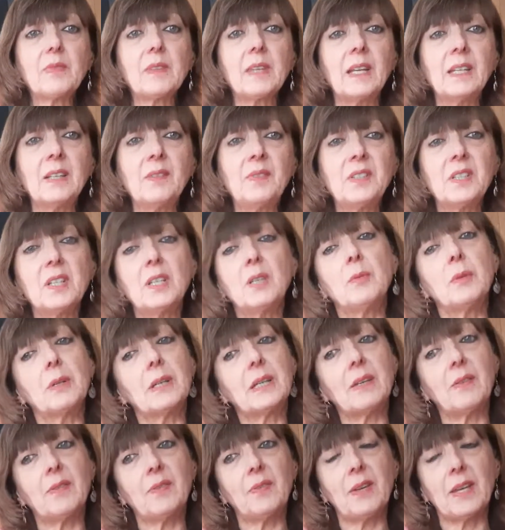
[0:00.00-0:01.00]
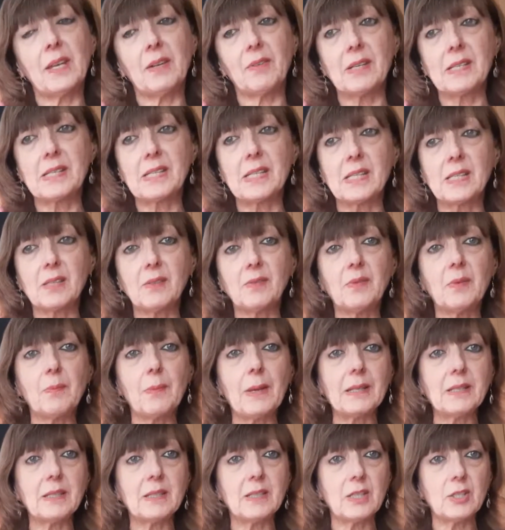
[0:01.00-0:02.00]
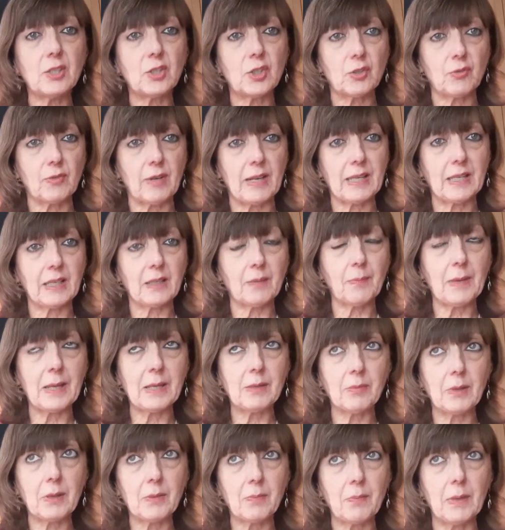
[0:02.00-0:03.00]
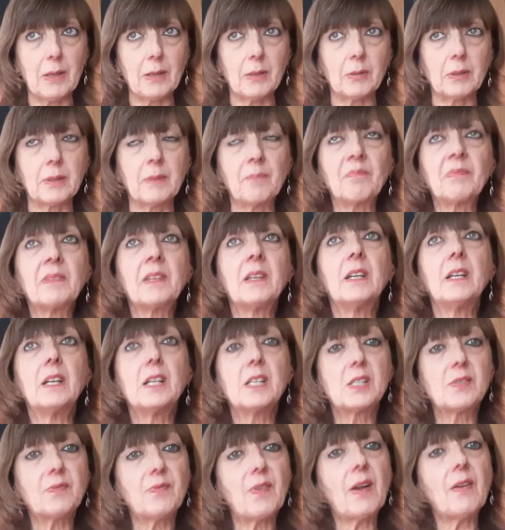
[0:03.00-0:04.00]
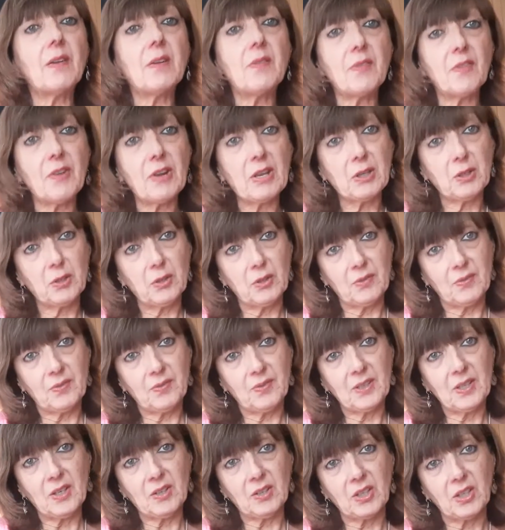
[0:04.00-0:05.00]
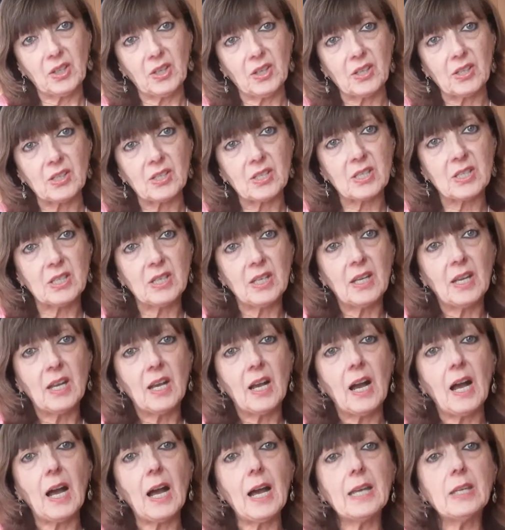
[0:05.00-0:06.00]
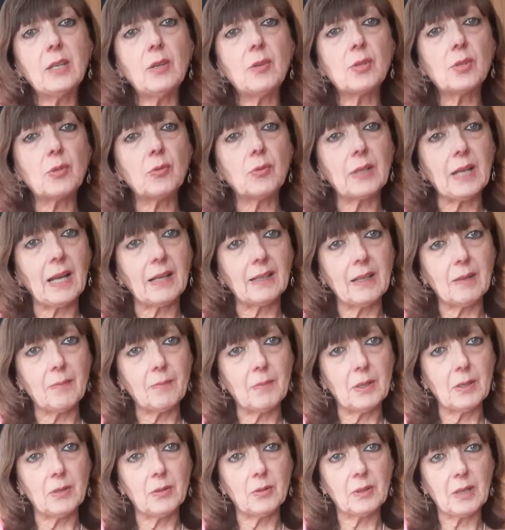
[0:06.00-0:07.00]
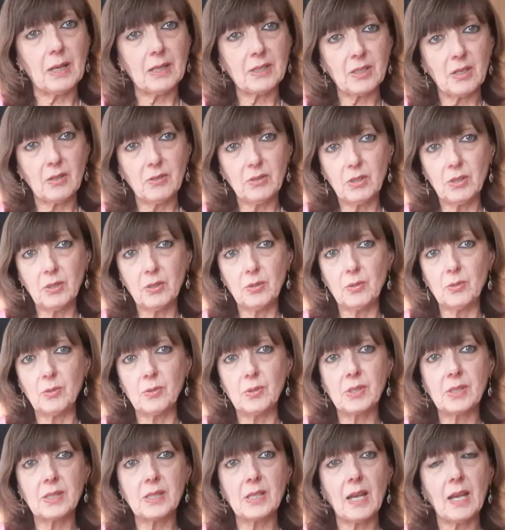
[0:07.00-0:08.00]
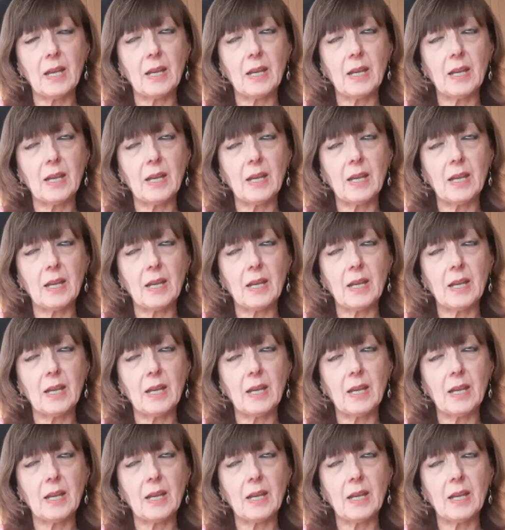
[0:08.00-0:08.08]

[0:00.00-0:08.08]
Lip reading: And if you don't know what kefir is, it's a fermented drink made with milk. It's very, very good for your gut. I use organic milk. I don't use